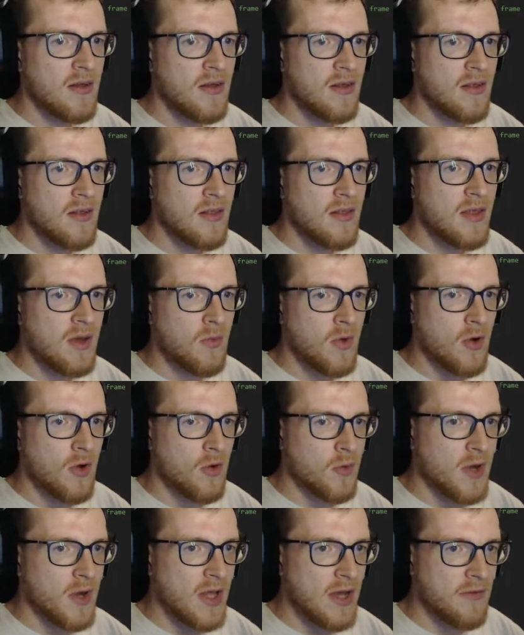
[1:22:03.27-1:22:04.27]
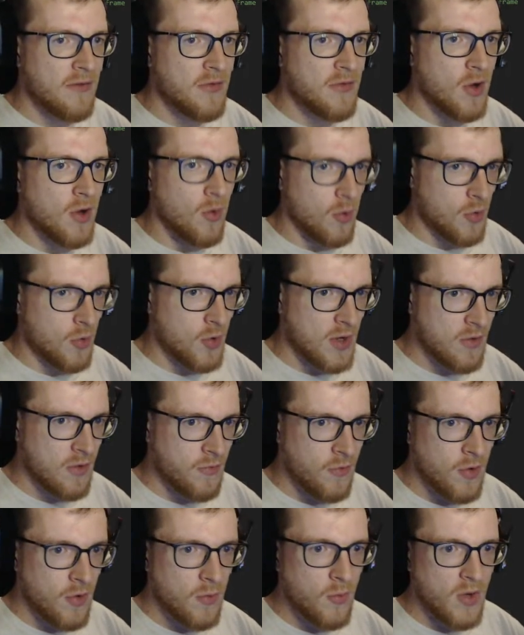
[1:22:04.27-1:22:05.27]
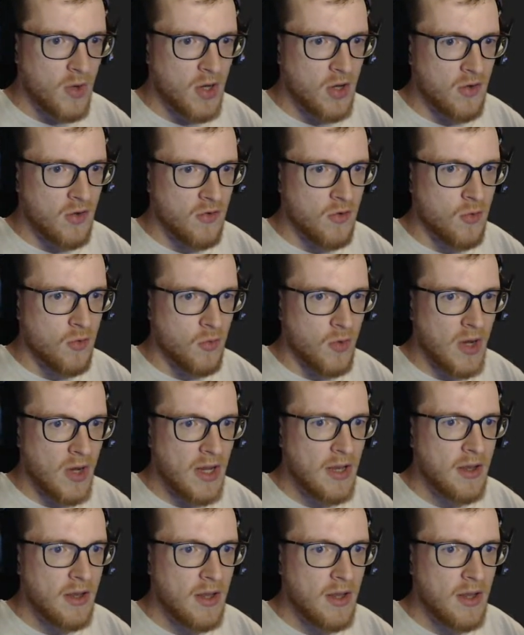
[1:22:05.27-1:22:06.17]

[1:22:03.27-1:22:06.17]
then we already have the goal transform, which is great.